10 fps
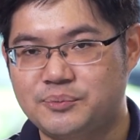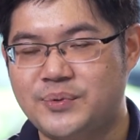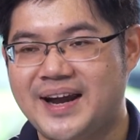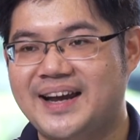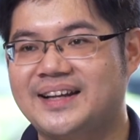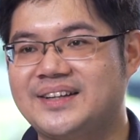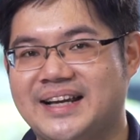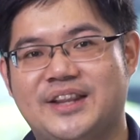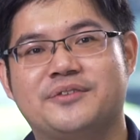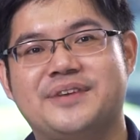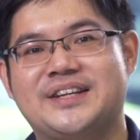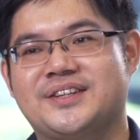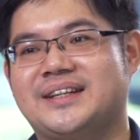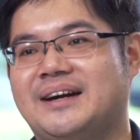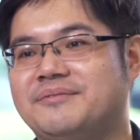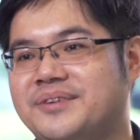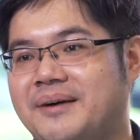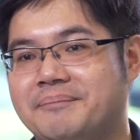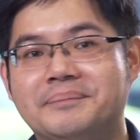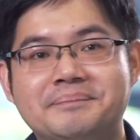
where the innovation comes from.